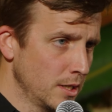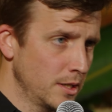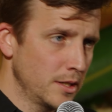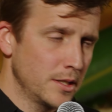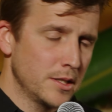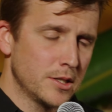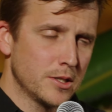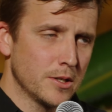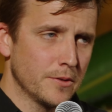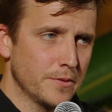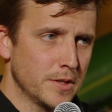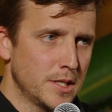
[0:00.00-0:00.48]

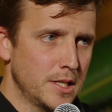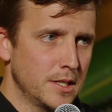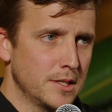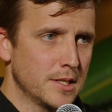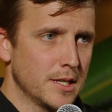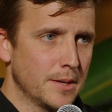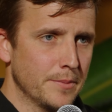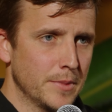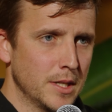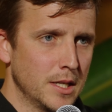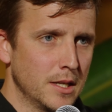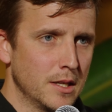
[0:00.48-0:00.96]
This is obviously
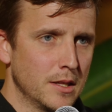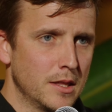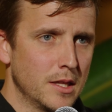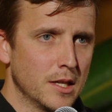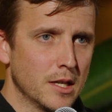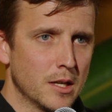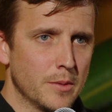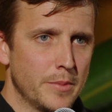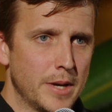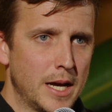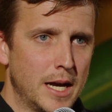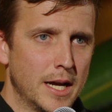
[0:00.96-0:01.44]
something you
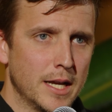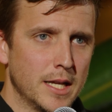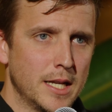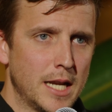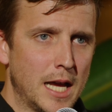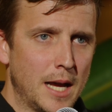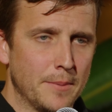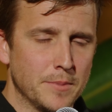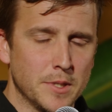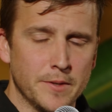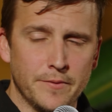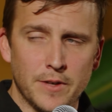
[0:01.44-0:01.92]
think about in
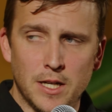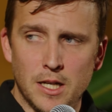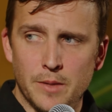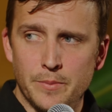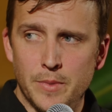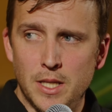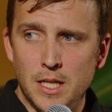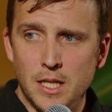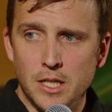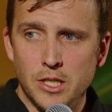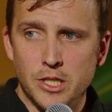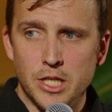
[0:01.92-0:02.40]
app
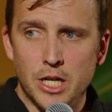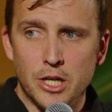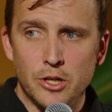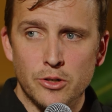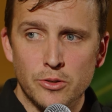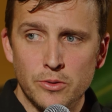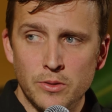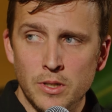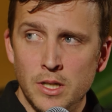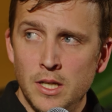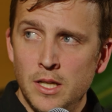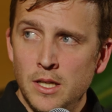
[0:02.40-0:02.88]
development in
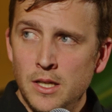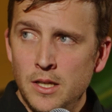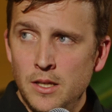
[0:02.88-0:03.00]
general,